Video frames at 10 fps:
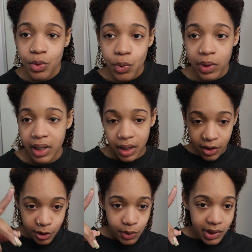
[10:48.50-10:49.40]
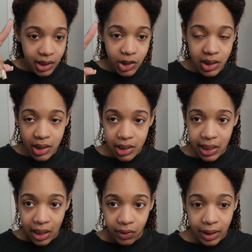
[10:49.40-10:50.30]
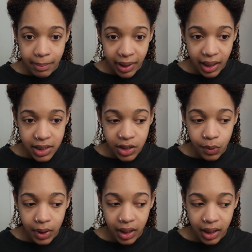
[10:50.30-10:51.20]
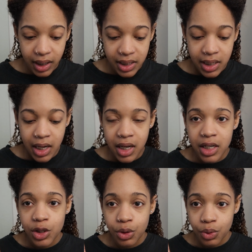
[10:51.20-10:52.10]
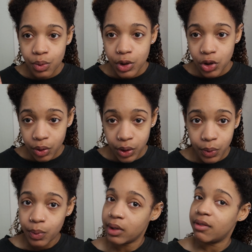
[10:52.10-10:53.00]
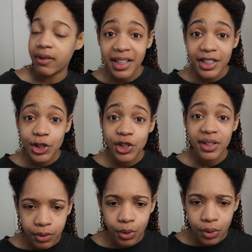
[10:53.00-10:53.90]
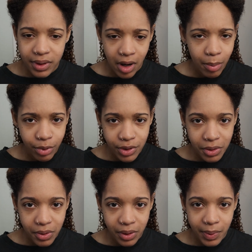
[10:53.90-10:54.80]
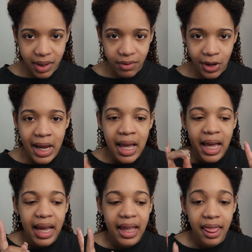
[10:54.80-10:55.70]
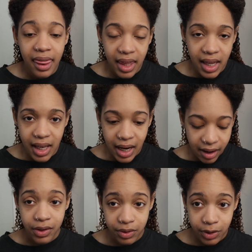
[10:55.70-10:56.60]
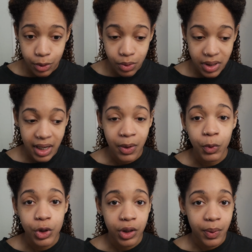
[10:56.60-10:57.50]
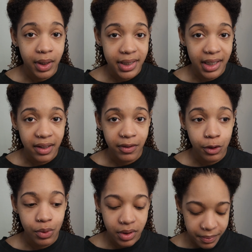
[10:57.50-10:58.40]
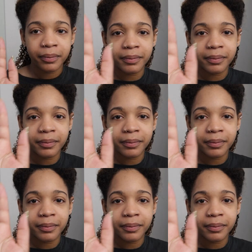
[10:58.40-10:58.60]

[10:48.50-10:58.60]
do the other two sections and I'll come back to you guys to show you the finished full top result or whatever, and then I'll diffuse and we'll show you what it looks like diffused.